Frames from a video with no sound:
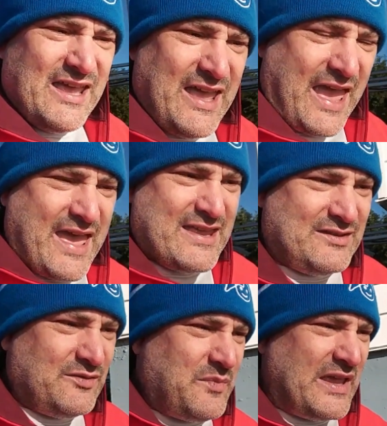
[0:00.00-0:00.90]

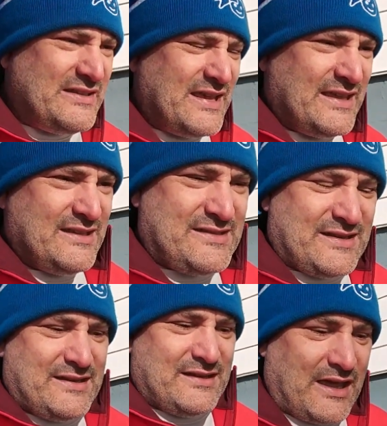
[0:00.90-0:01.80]
and maintains
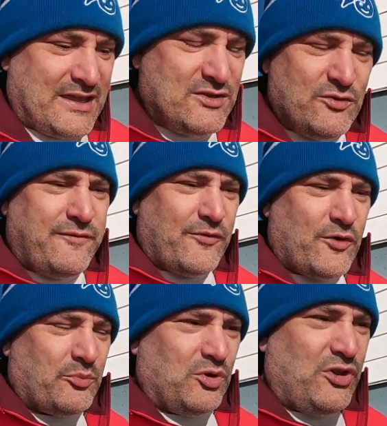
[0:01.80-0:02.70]
a
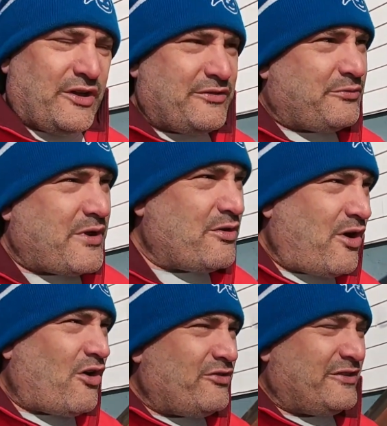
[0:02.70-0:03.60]
uniform look throughout
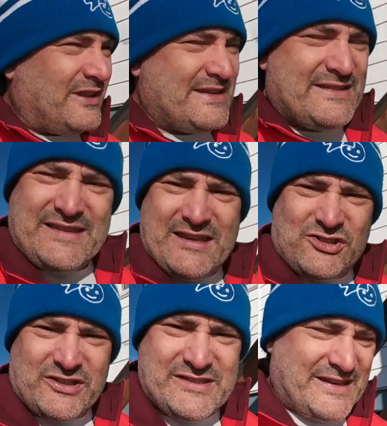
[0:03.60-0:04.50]
all the light
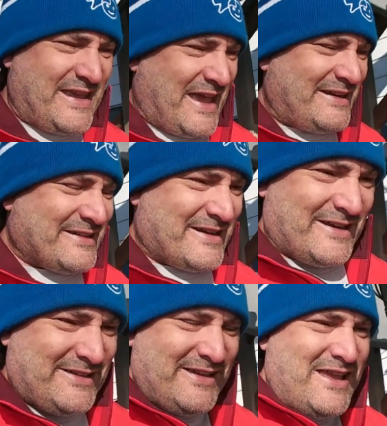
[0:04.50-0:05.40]
stations in Canada.
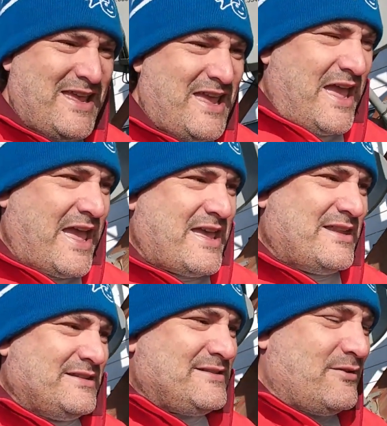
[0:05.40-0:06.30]

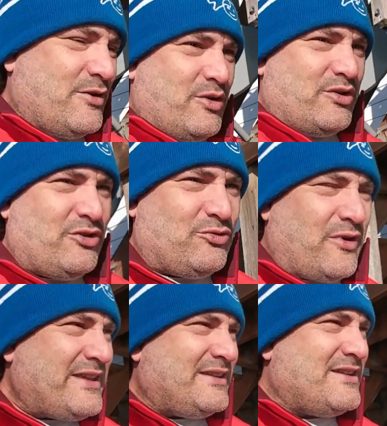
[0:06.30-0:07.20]
And so you'll
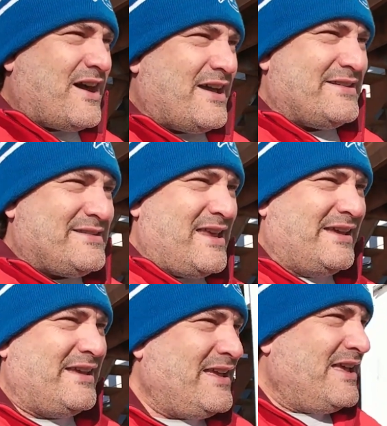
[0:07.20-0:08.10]
recognize
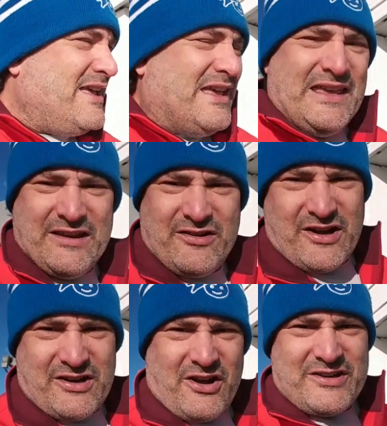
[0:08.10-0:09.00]
here
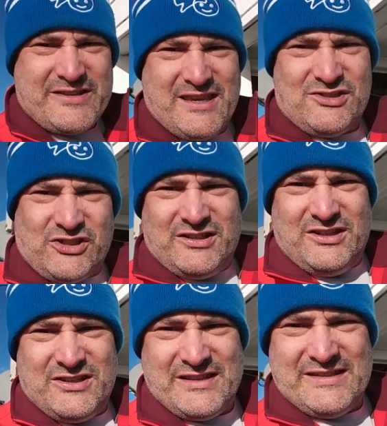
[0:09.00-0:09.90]
on our station,
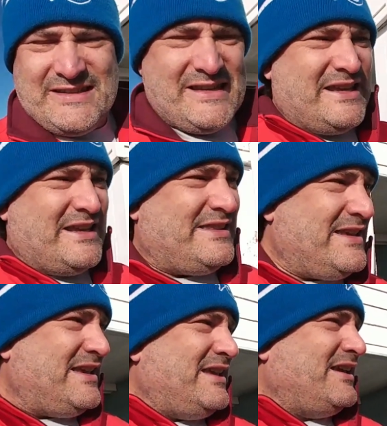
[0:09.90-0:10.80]
you can see
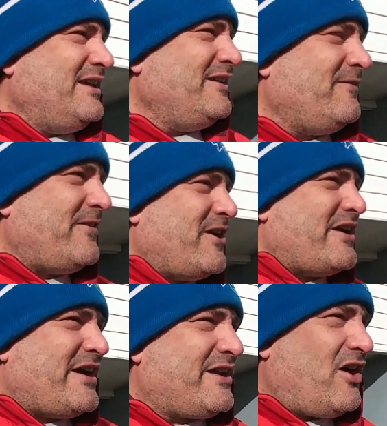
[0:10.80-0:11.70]
the
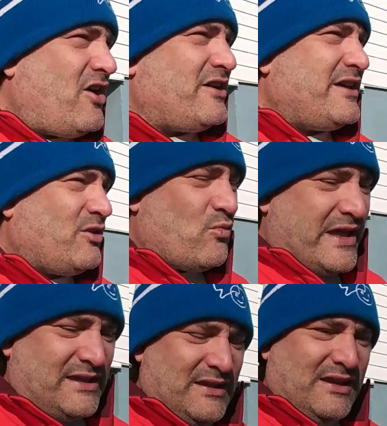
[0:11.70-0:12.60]
very iconic white